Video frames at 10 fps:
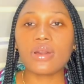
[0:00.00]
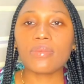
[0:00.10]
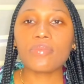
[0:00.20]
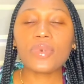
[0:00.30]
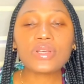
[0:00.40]

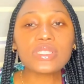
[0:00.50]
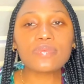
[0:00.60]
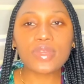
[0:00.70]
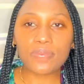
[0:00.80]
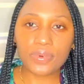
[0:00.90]
Most
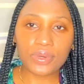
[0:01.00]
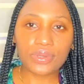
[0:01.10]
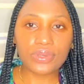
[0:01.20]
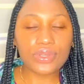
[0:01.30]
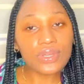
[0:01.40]

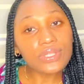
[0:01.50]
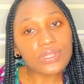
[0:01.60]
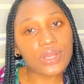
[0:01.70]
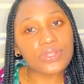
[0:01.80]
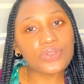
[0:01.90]
people use
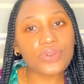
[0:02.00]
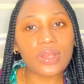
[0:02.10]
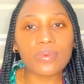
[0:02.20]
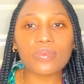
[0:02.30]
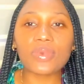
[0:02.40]

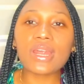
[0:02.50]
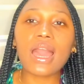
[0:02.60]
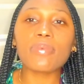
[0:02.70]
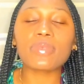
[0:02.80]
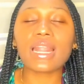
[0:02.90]
sunscreen
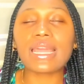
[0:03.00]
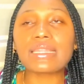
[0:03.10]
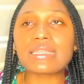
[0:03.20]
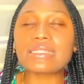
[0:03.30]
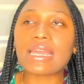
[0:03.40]
without
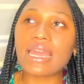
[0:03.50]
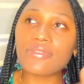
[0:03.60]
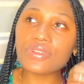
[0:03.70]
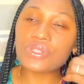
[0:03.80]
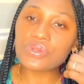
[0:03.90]
applying it
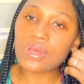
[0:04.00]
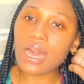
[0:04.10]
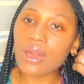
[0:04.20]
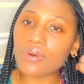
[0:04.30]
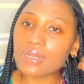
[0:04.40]
every 2
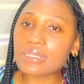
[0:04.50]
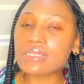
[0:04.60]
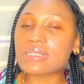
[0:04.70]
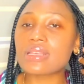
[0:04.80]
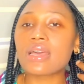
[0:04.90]

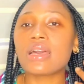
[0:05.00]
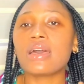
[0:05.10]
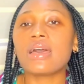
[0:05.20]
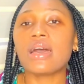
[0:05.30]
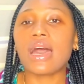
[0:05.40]
hours.
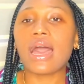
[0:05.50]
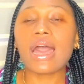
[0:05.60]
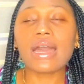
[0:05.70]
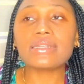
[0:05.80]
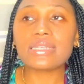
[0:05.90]

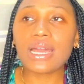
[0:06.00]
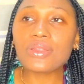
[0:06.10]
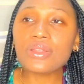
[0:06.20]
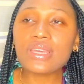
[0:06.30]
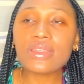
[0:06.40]
And
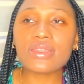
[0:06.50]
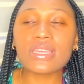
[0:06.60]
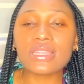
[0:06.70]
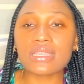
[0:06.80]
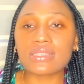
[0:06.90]
another
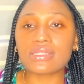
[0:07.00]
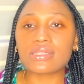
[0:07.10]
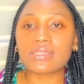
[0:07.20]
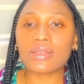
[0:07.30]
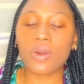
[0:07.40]
thing
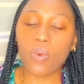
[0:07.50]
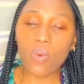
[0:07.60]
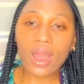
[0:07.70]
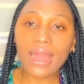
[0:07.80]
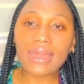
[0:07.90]
is,
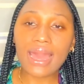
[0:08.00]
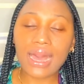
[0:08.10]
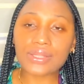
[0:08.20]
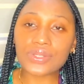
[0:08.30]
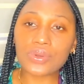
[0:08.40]
why
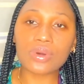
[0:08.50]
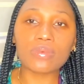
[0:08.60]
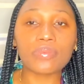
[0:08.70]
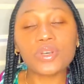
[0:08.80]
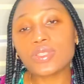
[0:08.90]
at
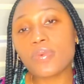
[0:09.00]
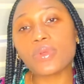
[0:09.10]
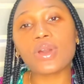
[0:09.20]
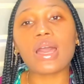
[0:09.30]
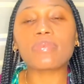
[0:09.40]
home most people
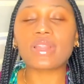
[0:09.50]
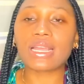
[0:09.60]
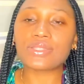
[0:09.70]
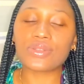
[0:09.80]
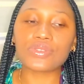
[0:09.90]
don't apply
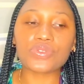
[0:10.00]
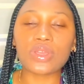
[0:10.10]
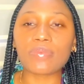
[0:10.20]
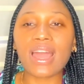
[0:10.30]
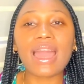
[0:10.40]

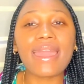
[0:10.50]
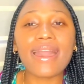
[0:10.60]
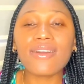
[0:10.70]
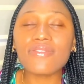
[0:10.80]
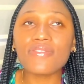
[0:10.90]
sunscreen?
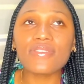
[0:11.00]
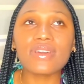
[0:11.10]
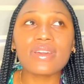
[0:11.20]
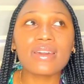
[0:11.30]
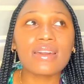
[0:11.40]

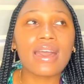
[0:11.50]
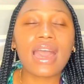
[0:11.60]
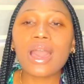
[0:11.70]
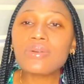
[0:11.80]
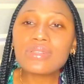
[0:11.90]

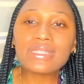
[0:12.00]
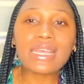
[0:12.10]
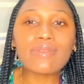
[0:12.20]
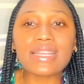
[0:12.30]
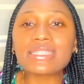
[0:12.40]
I won't
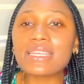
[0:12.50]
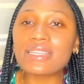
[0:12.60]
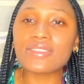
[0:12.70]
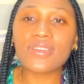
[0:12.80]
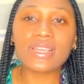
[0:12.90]
say my skin
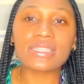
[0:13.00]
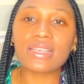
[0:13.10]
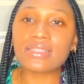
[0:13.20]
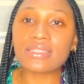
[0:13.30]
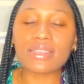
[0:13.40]
is very
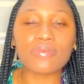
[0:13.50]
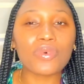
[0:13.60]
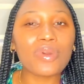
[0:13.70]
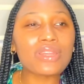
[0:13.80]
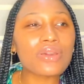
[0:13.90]
sensitive, but
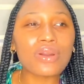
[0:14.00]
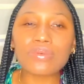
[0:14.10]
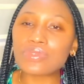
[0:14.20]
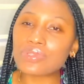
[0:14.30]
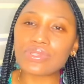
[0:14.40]
when it
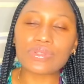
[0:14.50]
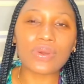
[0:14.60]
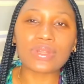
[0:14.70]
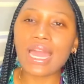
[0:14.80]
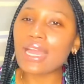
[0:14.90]
comes to
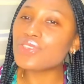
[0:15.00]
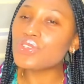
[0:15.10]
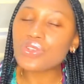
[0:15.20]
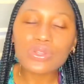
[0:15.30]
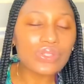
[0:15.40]
sun, I
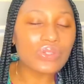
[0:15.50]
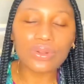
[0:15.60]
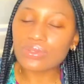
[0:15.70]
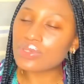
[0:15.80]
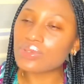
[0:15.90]
just
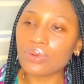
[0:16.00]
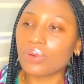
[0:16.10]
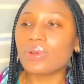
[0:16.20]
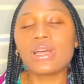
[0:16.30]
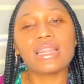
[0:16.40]
don't know.
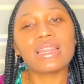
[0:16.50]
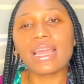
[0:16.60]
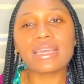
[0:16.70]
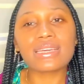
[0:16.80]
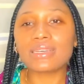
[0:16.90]

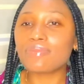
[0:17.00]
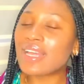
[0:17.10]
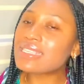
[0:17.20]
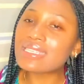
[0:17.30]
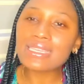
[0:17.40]
Like, my
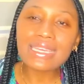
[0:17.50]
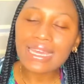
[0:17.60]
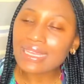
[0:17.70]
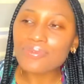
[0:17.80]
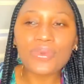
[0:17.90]

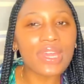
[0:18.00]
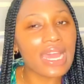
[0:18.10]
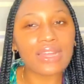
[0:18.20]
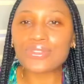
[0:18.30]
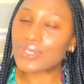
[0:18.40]
skin
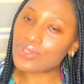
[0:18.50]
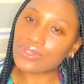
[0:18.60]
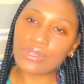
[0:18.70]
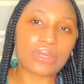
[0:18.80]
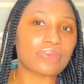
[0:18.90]
reacts to
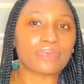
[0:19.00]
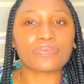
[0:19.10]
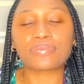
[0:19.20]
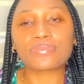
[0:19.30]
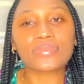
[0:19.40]
sun,
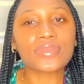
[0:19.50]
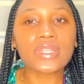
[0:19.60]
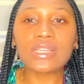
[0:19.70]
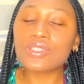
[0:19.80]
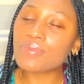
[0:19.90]

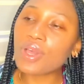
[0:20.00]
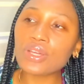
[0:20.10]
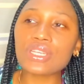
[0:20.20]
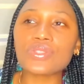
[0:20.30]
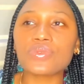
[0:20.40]
to be
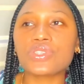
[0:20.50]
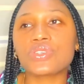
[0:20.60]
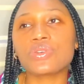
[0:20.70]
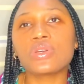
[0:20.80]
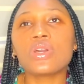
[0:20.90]
honest with
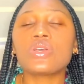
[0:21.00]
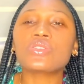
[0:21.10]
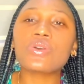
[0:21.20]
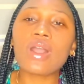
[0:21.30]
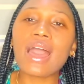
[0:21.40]
you.
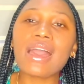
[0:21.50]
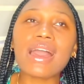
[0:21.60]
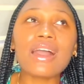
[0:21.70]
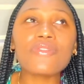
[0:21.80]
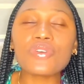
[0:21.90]
So I
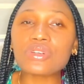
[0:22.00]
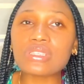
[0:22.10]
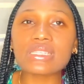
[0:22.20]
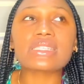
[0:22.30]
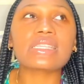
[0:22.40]
have
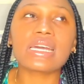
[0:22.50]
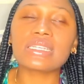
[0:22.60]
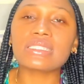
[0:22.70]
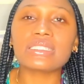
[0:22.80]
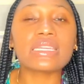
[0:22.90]

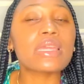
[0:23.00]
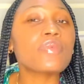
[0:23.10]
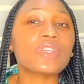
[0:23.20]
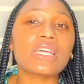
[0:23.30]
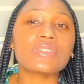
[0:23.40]
understand the
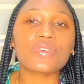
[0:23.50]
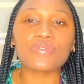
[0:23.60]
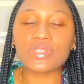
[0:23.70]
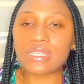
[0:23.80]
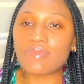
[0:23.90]
importance of
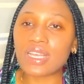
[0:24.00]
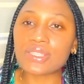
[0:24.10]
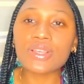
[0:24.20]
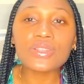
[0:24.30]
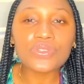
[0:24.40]
using my
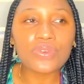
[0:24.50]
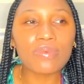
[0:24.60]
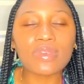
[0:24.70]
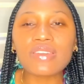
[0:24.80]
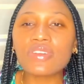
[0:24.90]

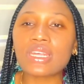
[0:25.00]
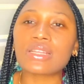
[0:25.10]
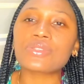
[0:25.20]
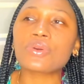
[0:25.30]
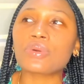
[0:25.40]
sunscreen even
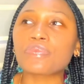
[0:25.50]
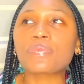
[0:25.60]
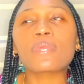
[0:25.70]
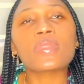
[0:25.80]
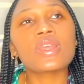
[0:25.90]
at home.
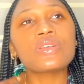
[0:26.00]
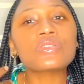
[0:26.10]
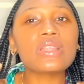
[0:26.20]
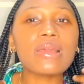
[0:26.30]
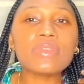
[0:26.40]

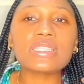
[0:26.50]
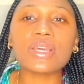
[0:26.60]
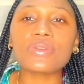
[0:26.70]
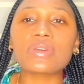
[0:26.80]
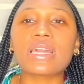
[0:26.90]
So let me tell
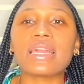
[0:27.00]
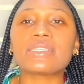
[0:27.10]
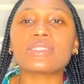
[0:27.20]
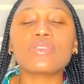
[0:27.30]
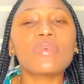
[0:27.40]
you
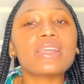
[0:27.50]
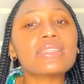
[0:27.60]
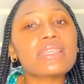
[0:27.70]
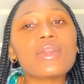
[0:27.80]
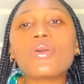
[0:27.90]
guys, you might
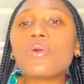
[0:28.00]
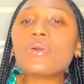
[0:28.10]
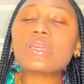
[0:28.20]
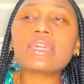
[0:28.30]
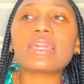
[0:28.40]
say,
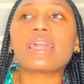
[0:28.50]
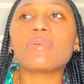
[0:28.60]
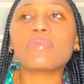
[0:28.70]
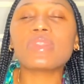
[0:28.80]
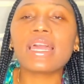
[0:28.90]
okay, I'm
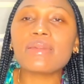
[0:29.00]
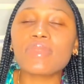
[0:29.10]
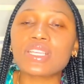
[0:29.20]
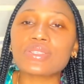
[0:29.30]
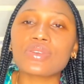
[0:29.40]
applying
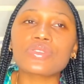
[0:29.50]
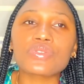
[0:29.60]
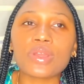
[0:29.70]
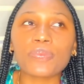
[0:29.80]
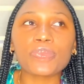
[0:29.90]
my
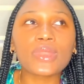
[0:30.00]
sunscreen.